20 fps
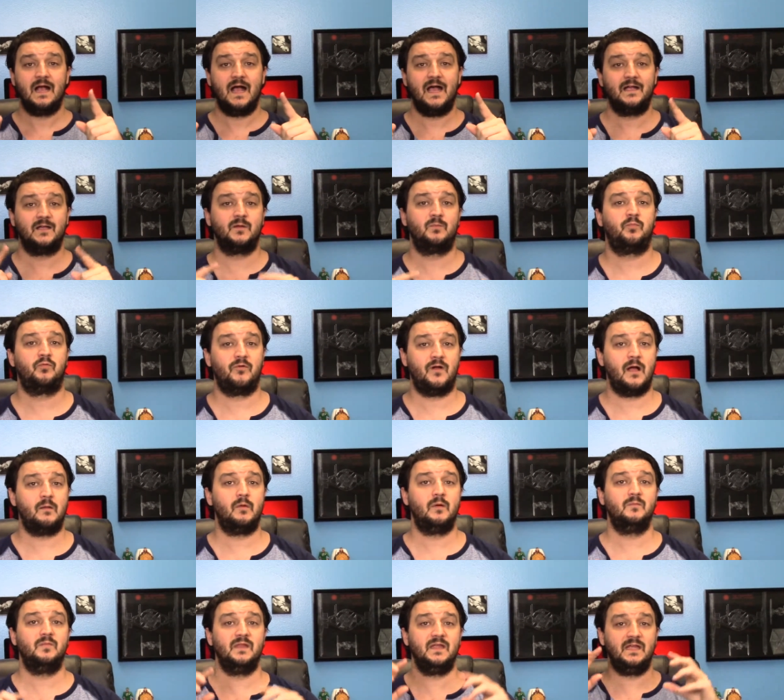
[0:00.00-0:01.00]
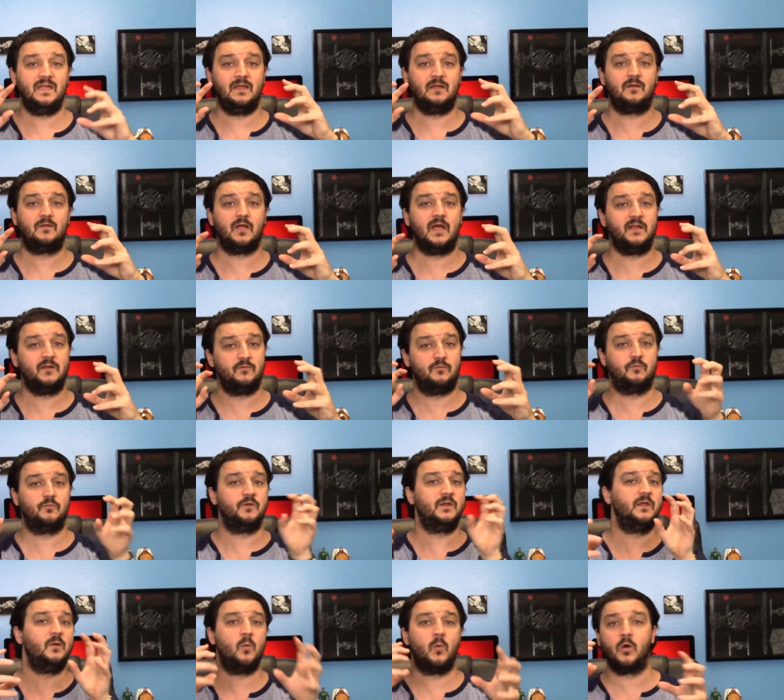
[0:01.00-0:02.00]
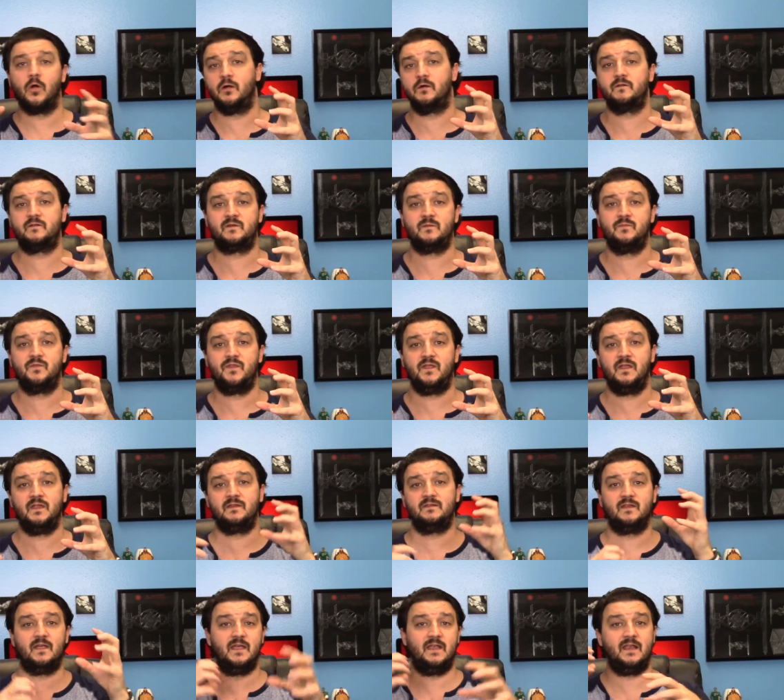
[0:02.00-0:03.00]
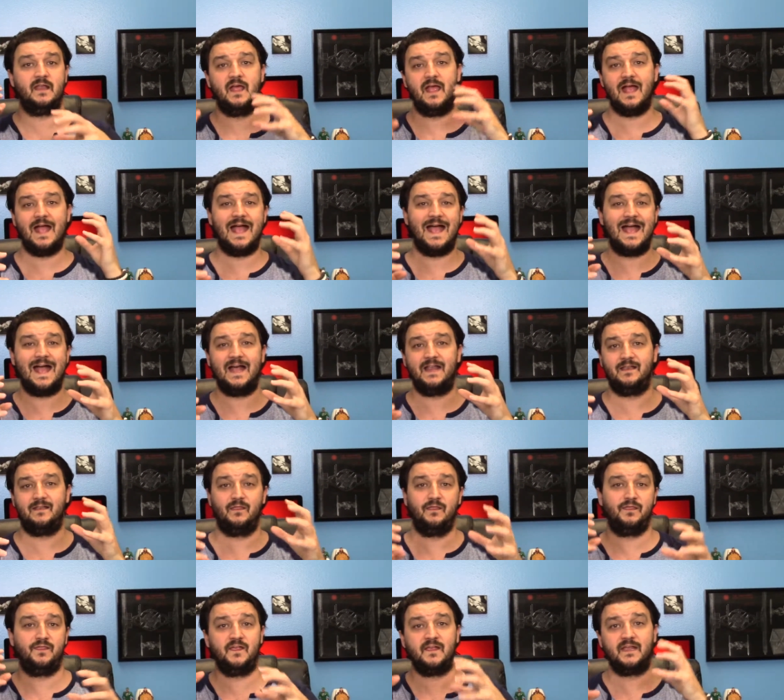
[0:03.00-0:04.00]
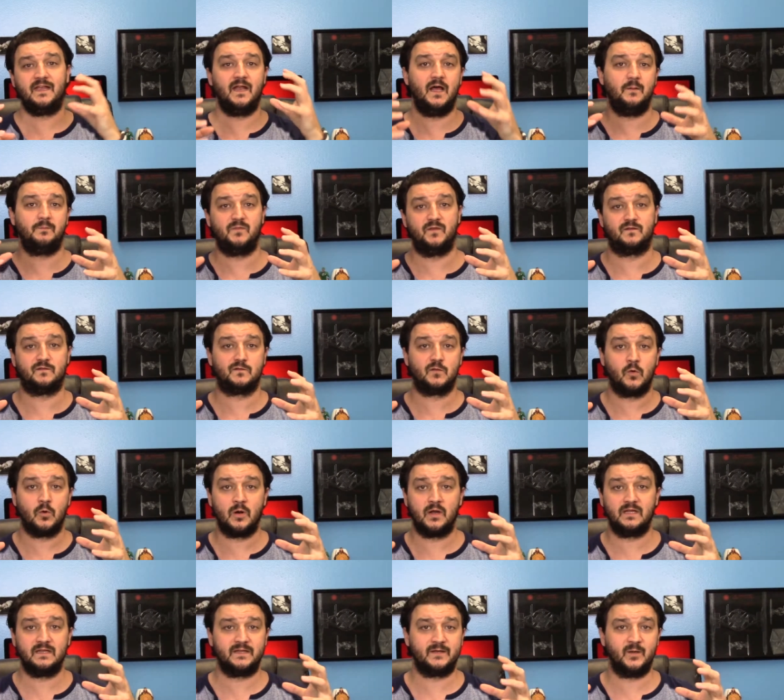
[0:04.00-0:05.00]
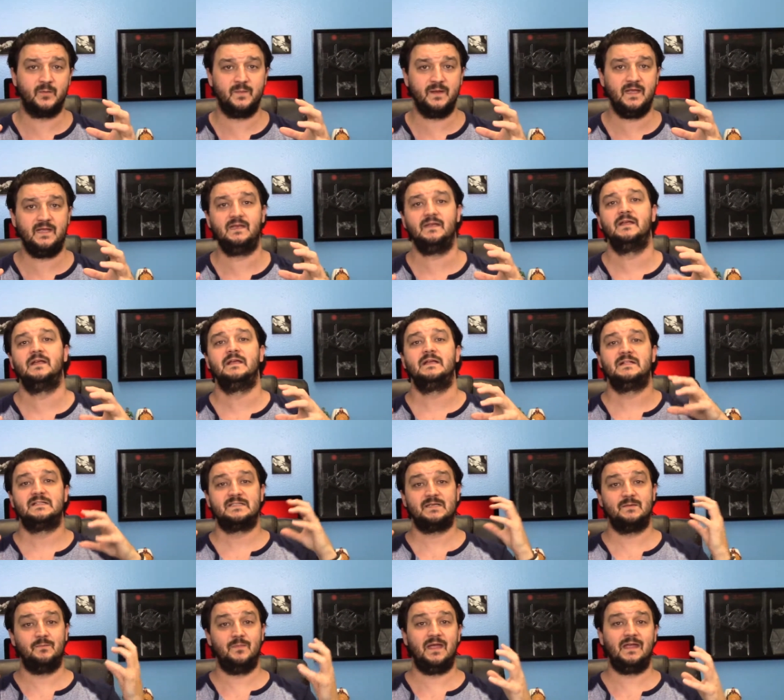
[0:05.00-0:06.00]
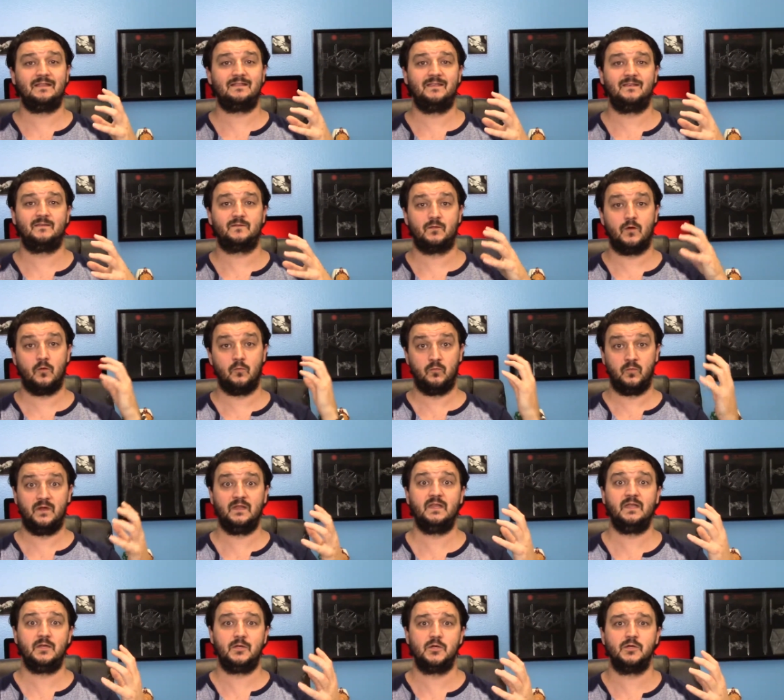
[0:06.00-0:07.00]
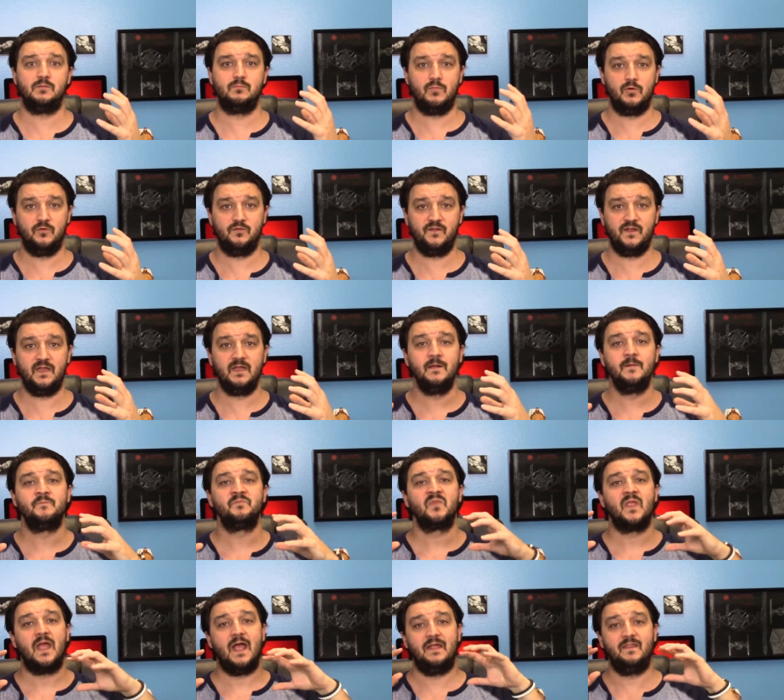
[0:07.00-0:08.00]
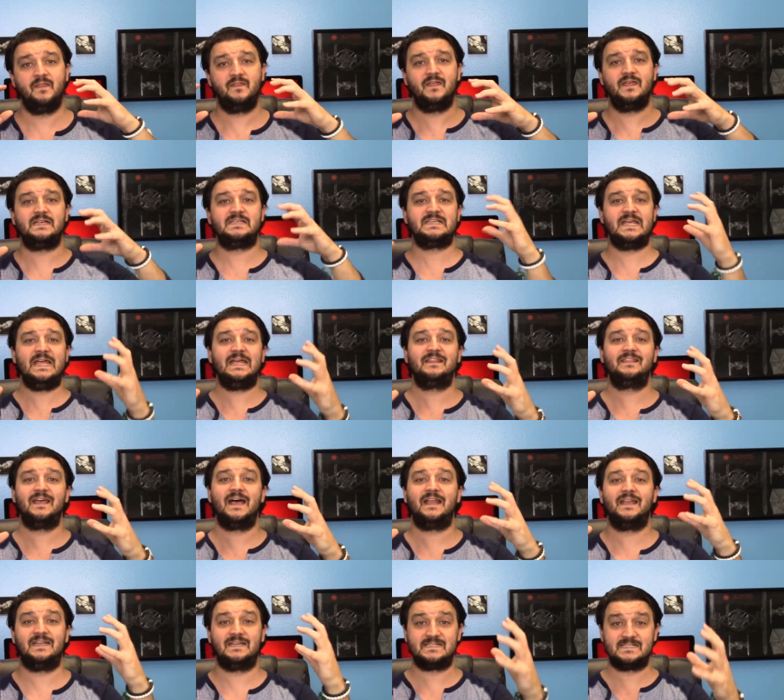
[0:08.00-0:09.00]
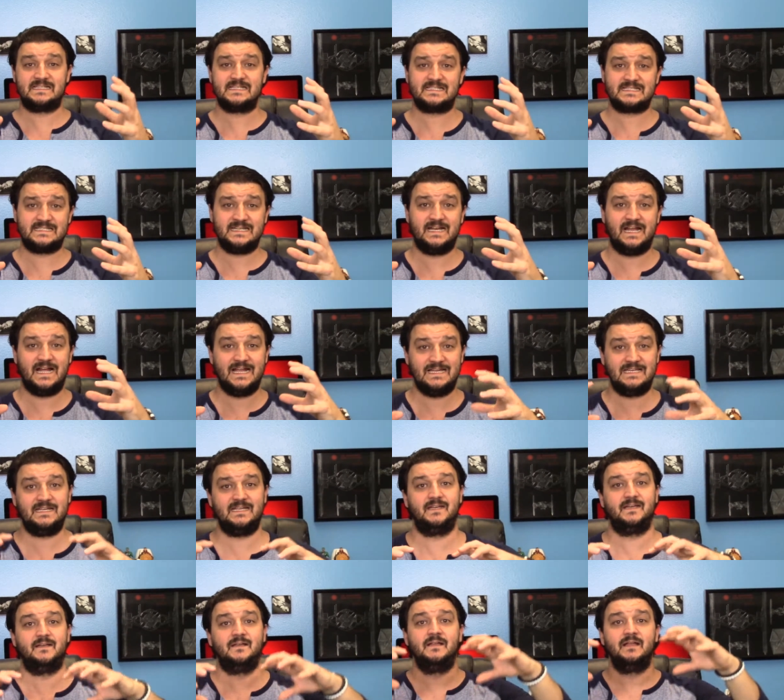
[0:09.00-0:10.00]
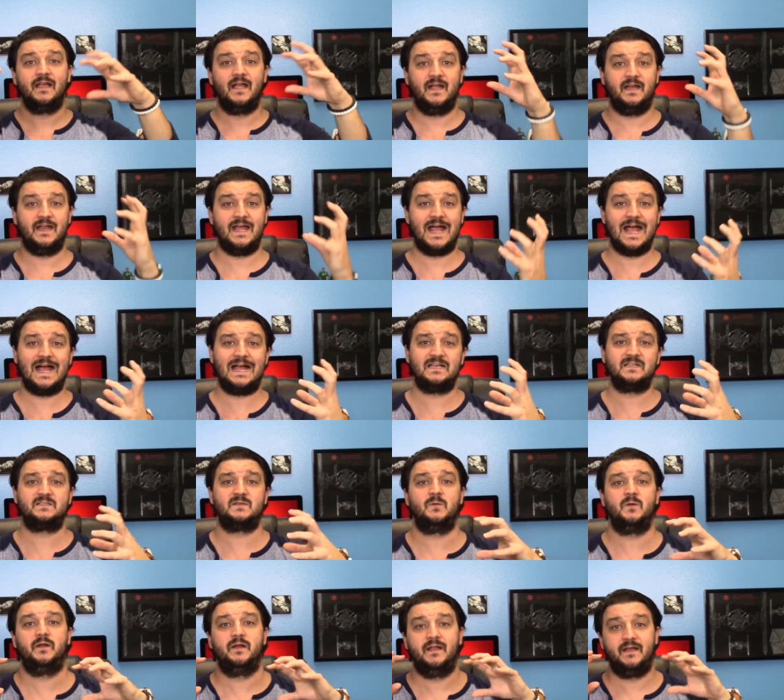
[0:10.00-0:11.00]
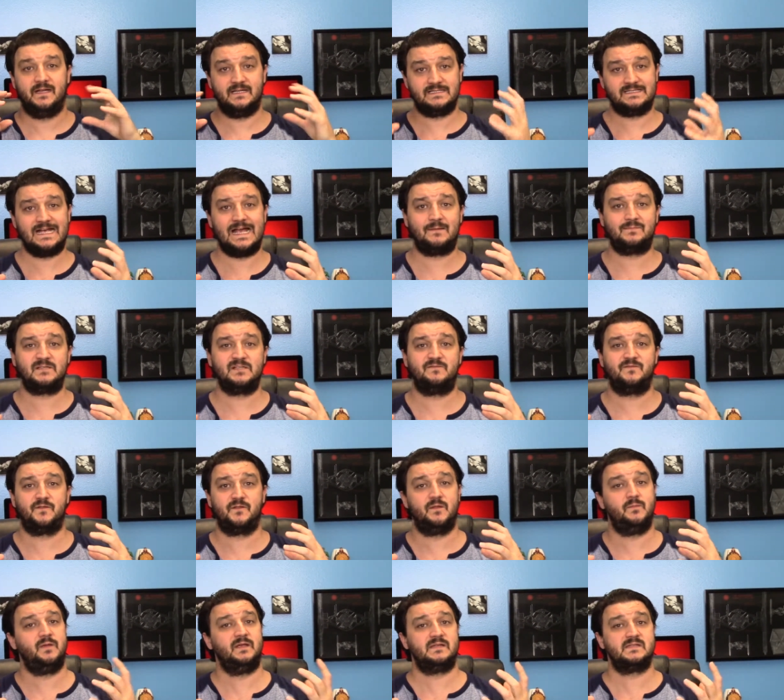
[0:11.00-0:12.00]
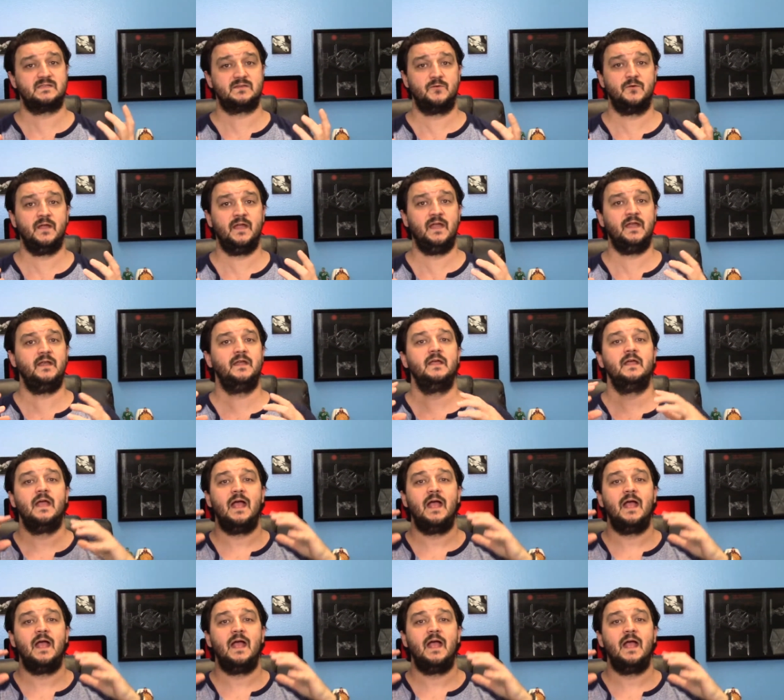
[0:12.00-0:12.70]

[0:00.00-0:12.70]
I could probably kind of reword some things and add and thicken up the story a little bit to make this a really good movie. And then they take that existing idea and add to it and adapt it for the big screen.